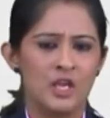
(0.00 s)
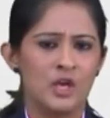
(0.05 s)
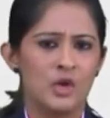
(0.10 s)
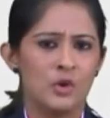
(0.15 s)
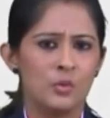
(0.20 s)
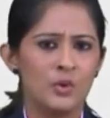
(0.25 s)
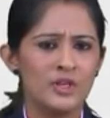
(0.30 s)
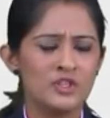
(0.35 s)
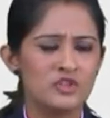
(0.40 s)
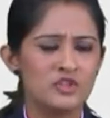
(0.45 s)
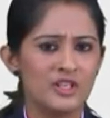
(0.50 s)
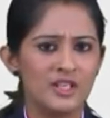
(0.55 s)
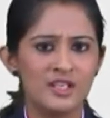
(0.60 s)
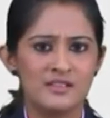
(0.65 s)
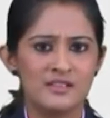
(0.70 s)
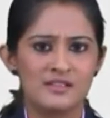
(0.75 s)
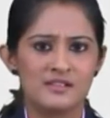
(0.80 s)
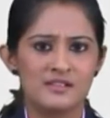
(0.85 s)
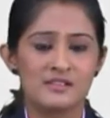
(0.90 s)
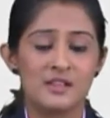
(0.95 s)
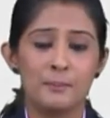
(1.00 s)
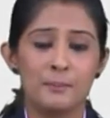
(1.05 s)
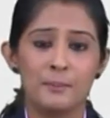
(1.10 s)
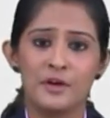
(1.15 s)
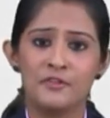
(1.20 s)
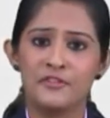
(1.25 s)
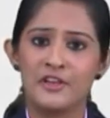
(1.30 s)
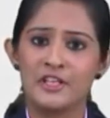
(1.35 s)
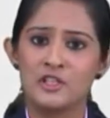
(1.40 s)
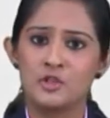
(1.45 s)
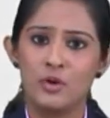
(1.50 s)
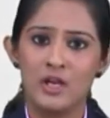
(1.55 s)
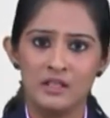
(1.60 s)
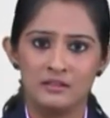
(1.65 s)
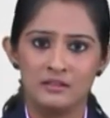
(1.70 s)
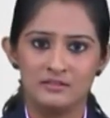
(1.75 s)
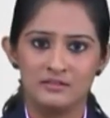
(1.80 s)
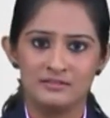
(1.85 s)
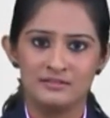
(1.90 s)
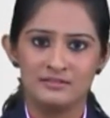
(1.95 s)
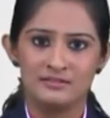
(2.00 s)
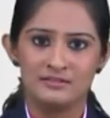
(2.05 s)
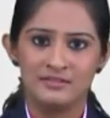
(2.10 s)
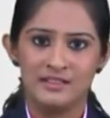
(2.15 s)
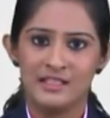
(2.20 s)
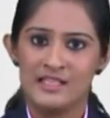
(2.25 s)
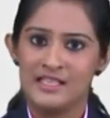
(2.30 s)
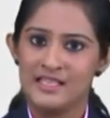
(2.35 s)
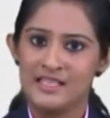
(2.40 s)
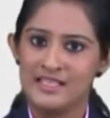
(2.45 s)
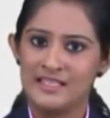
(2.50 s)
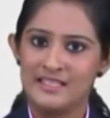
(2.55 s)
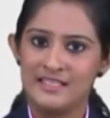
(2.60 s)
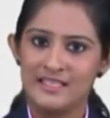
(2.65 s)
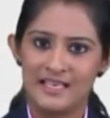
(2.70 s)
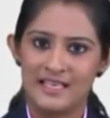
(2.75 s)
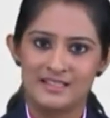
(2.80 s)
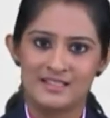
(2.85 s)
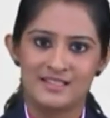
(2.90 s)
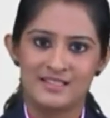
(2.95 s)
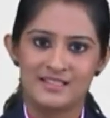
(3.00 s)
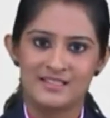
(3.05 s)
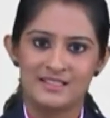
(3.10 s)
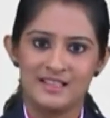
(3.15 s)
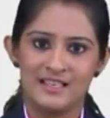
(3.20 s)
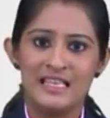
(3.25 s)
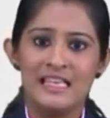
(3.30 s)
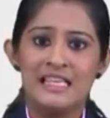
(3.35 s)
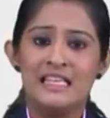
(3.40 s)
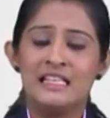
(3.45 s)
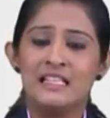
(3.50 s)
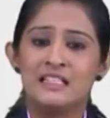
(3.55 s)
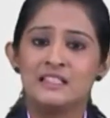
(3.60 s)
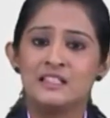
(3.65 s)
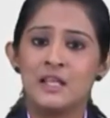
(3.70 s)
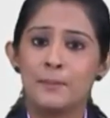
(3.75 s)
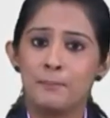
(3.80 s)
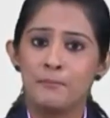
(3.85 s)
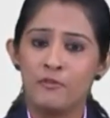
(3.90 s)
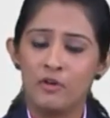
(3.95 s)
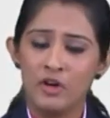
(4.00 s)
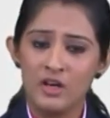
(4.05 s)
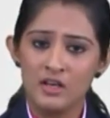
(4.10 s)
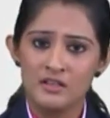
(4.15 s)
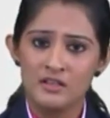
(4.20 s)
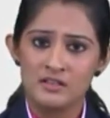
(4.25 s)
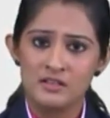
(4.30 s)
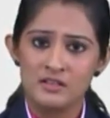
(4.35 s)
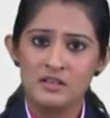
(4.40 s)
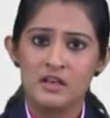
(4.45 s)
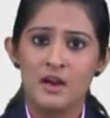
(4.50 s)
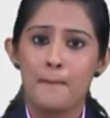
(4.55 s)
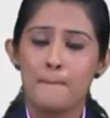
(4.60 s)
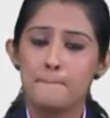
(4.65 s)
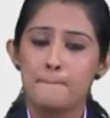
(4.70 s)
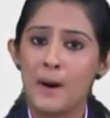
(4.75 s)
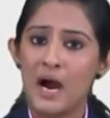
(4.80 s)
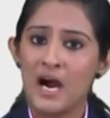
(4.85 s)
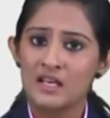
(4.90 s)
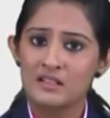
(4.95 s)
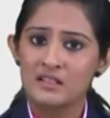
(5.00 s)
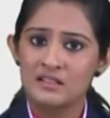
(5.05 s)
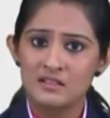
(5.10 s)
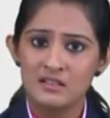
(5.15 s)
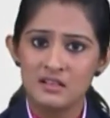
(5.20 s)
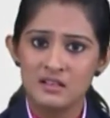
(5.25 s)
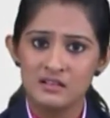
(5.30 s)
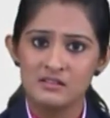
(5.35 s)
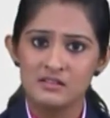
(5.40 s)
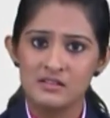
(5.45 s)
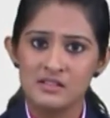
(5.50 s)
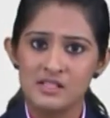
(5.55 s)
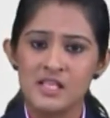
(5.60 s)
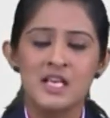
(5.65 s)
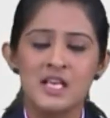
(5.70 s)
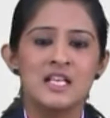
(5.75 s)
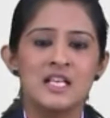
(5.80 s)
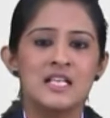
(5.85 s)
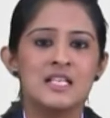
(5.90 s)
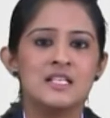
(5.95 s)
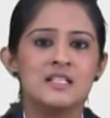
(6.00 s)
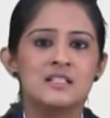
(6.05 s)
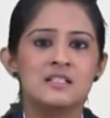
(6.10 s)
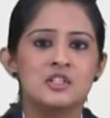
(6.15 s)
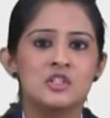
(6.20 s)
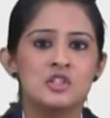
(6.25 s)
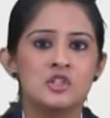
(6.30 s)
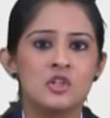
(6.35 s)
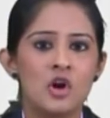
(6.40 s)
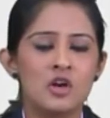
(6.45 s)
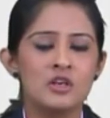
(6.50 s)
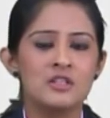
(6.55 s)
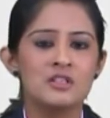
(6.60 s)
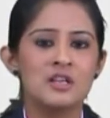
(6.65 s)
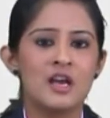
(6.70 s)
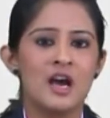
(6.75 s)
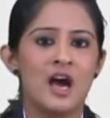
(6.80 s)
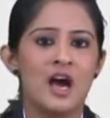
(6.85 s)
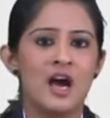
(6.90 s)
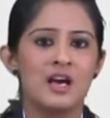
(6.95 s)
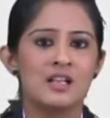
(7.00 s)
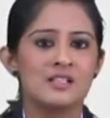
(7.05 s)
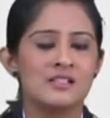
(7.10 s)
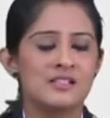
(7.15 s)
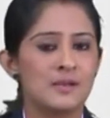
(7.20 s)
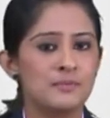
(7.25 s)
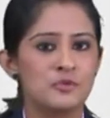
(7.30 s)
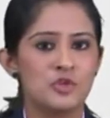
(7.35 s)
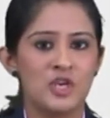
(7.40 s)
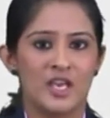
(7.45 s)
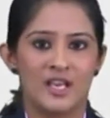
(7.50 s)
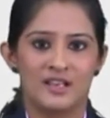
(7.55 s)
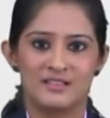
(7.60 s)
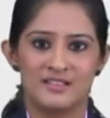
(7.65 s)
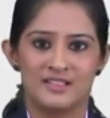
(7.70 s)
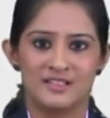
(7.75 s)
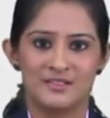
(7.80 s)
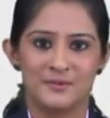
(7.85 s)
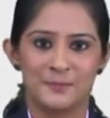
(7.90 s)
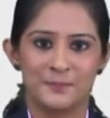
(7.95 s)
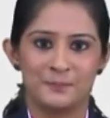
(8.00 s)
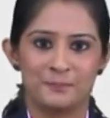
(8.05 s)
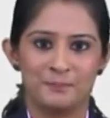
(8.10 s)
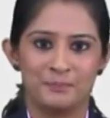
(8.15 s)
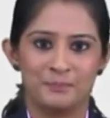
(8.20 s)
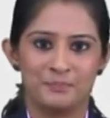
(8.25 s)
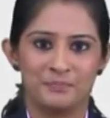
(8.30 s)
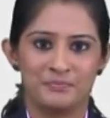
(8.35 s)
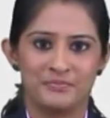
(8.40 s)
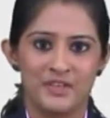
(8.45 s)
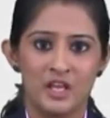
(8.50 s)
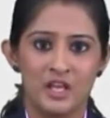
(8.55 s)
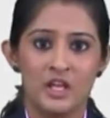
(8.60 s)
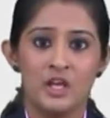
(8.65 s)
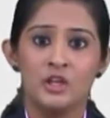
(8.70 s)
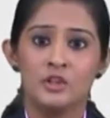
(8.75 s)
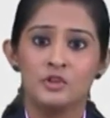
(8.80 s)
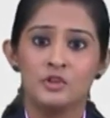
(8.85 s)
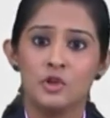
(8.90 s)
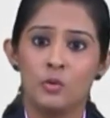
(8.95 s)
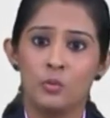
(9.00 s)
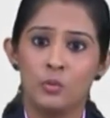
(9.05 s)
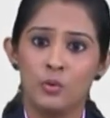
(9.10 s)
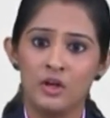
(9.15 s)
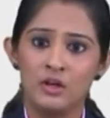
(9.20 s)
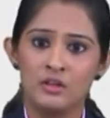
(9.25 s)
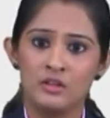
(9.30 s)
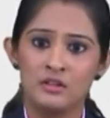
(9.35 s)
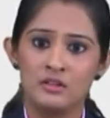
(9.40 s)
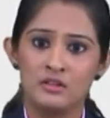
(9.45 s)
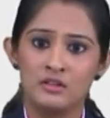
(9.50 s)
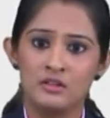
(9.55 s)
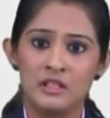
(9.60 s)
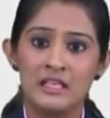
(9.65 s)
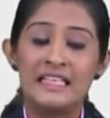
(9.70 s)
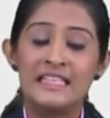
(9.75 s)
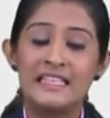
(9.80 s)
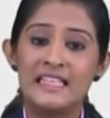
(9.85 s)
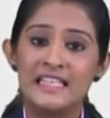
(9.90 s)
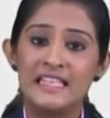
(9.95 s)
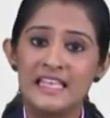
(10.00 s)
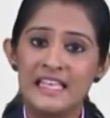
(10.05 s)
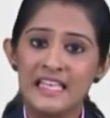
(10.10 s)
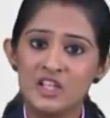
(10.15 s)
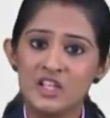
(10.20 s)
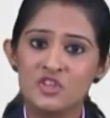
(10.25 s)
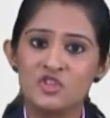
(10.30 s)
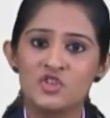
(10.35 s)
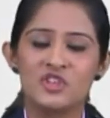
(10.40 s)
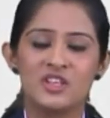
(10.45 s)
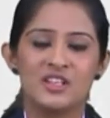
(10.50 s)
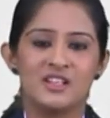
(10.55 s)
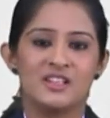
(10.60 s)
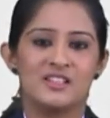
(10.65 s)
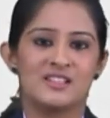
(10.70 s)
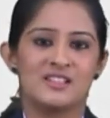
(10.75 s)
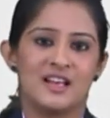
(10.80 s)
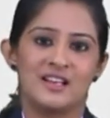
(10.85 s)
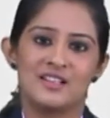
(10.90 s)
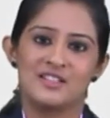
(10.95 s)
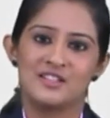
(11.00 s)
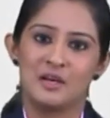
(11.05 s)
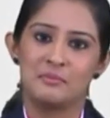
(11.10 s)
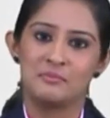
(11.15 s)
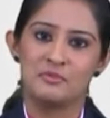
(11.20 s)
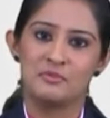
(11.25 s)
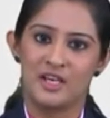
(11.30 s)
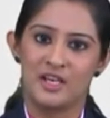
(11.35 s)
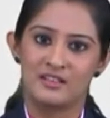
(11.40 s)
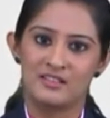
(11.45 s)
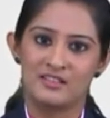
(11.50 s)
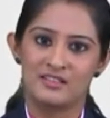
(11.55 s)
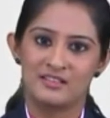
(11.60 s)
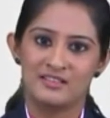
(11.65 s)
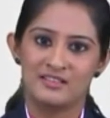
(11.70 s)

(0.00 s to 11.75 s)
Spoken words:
Which is the perfect one? Yes. The word partners is not our subject. The word each is our subject.